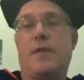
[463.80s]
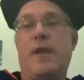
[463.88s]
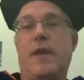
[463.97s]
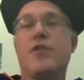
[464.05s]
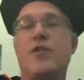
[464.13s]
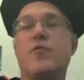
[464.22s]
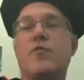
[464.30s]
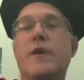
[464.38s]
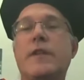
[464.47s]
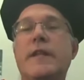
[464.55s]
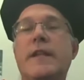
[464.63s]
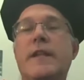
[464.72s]
in your
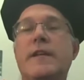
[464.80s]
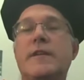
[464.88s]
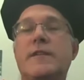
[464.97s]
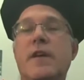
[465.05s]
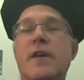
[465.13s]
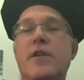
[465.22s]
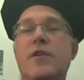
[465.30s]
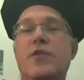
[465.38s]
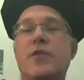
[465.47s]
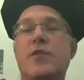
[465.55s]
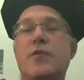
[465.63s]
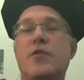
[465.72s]
willingness
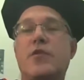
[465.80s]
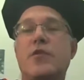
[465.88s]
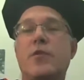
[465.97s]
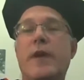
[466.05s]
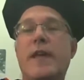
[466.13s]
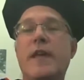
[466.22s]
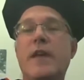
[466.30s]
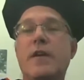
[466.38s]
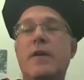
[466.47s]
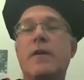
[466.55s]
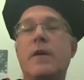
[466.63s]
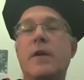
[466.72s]
to, to
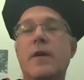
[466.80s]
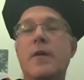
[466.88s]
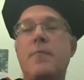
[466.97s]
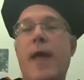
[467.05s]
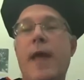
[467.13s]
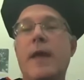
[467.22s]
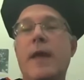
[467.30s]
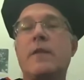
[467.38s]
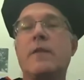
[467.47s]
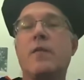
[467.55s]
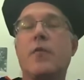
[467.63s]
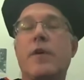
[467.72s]
hear
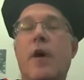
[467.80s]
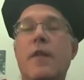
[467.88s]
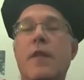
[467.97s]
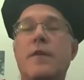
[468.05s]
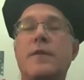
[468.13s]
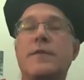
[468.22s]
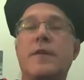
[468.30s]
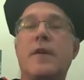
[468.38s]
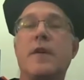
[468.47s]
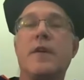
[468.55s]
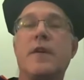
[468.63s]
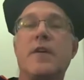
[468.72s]
pain where others
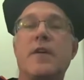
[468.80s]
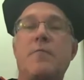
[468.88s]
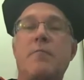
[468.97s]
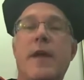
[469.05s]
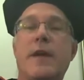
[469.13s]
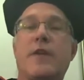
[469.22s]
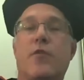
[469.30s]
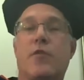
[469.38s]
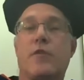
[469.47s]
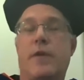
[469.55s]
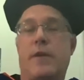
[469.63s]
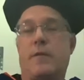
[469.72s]
may
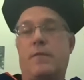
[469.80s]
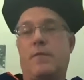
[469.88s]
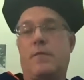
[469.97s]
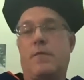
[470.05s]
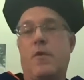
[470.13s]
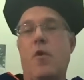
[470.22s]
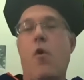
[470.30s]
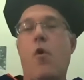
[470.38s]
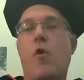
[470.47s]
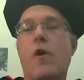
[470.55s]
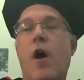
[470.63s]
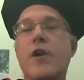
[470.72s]
ignore it,
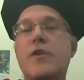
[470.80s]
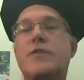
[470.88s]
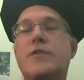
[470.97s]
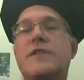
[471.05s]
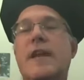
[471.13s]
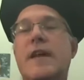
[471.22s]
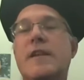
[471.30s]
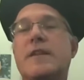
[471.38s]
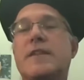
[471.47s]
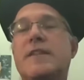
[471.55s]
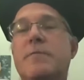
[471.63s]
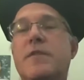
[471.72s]
or understand a
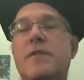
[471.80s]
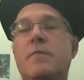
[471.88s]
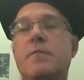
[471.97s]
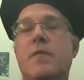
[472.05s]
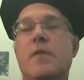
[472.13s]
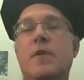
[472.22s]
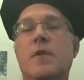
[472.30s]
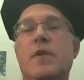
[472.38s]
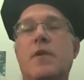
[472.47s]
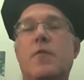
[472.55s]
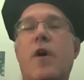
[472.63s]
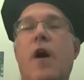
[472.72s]
symptom
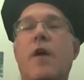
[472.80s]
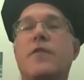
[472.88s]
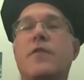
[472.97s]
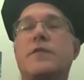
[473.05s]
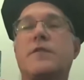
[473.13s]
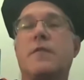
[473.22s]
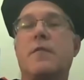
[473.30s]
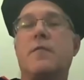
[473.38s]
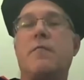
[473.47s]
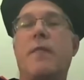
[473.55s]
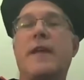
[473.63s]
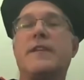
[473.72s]
where others
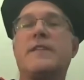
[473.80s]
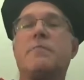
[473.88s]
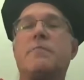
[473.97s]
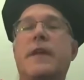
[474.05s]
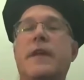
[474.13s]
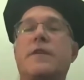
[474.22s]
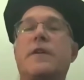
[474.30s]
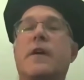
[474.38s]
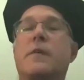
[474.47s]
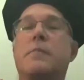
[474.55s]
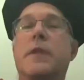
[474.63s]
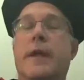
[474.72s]
may simply hear a
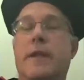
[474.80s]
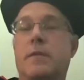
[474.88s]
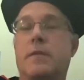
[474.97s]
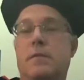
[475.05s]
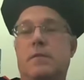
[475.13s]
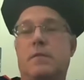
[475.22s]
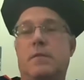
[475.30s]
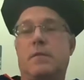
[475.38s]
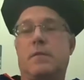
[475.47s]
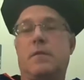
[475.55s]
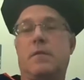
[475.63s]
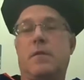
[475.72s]
complaint.
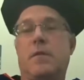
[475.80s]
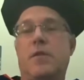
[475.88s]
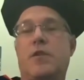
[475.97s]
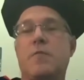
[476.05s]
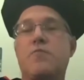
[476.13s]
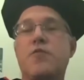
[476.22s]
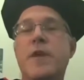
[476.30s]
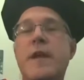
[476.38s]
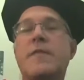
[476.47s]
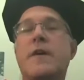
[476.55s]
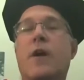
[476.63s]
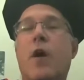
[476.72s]
To
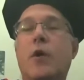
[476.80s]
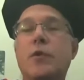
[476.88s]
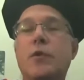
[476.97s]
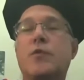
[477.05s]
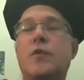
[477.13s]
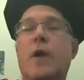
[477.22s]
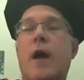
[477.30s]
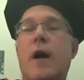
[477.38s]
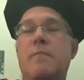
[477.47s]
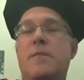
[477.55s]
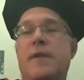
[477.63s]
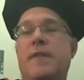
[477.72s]
bring the cultural
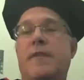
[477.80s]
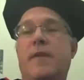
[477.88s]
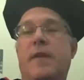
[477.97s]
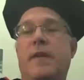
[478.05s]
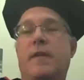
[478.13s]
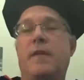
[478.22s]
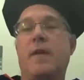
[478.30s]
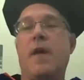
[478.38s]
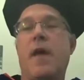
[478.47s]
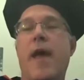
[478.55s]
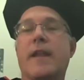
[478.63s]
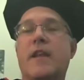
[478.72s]
competency
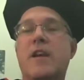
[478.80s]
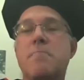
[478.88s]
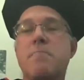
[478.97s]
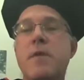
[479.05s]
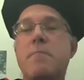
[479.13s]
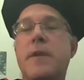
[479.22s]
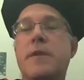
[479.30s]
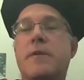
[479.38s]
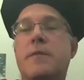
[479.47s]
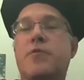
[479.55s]
and commitment to